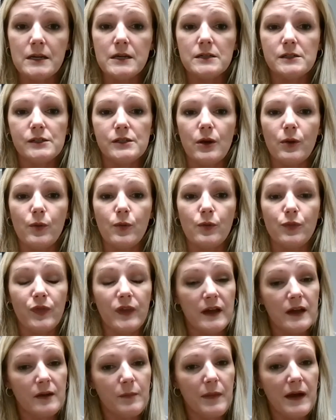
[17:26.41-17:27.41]
So
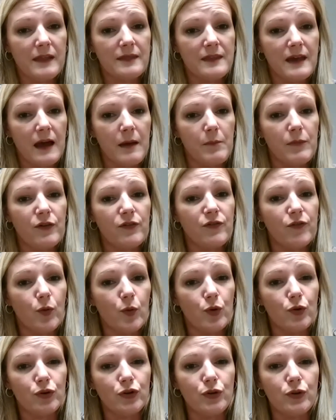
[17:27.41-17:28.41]
think about that
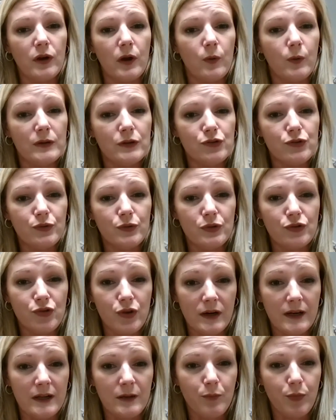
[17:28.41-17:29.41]
before you go into a
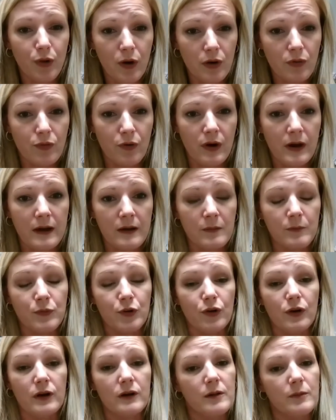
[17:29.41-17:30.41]
training program.
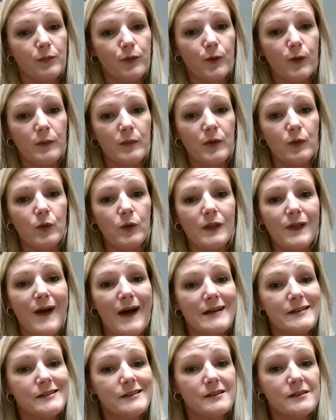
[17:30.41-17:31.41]
Your unemployment will
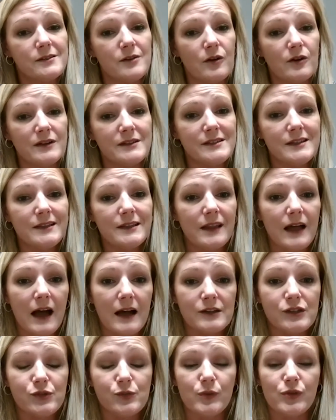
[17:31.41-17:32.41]
last as long as it
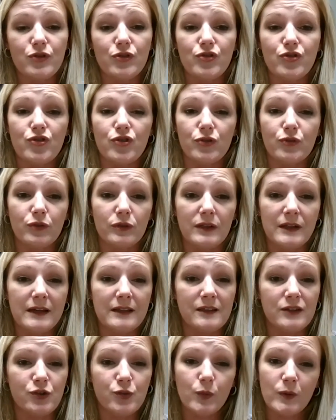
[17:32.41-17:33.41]
lasts, which is generally
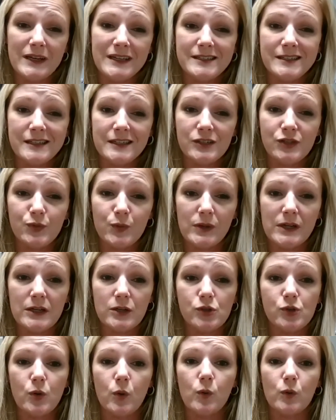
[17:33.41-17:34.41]
the 26
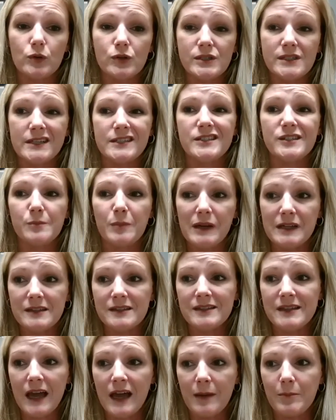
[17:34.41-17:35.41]
weeks or
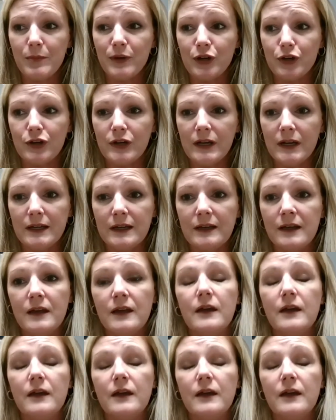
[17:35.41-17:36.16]
6-month time period.